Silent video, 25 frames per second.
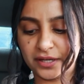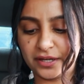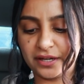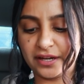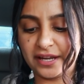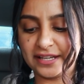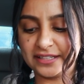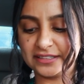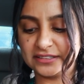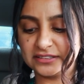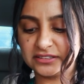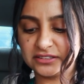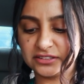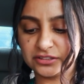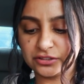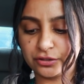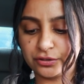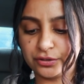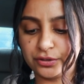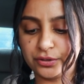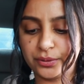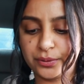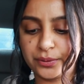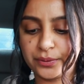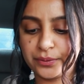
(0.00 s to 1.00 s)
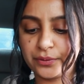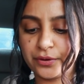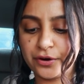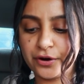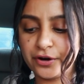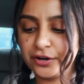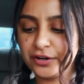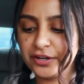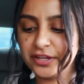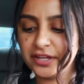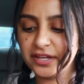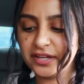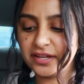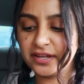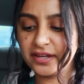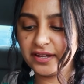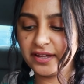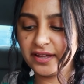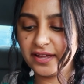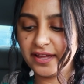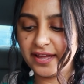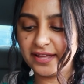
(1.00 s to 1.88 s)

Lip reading: And so you record it,